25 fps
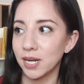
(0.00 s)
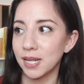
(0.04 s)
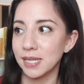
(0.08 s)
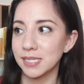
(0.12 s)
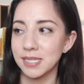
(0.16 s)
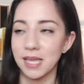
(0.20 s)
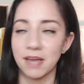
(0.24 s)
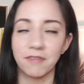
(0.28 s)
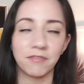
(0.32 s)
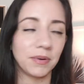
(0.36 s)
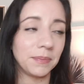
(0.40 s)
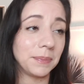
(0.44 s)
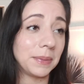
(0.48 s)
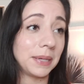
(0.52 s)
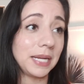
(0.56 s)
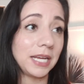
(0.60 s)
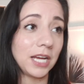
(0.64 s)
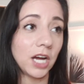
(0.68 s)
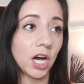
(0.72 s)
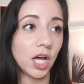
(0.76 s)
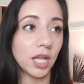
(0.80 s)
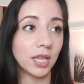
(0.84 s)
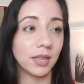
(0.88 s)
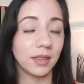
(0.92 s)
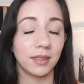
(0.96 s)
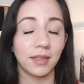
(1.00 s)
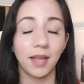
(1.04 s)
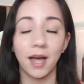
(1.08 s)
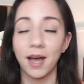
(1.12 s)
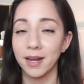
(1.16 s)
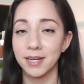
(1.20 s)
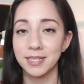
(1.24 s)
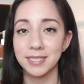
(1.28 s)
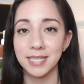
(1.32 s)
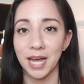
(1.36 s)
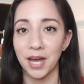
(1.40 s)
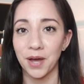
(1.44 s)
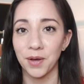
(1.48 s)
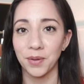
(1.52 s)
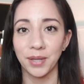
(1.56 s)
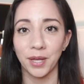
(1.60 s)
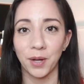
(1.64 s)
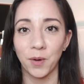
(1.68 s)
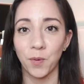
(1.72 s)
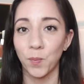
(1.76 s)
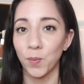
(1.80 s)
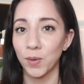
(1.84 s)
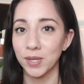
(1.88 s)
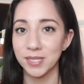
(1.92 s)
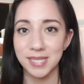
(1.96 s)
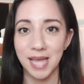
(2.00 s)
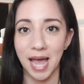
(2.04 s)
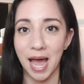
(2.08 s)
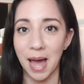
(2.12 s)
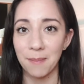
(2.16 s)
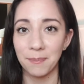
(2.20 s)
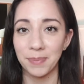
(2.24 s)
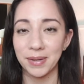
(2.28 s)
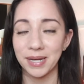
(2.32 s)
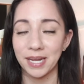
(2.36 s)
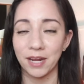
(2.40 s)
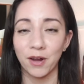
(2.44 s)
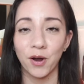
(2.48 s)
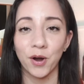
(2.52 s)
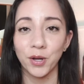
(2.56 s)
Is everybody on lockdown? Like, what's happening?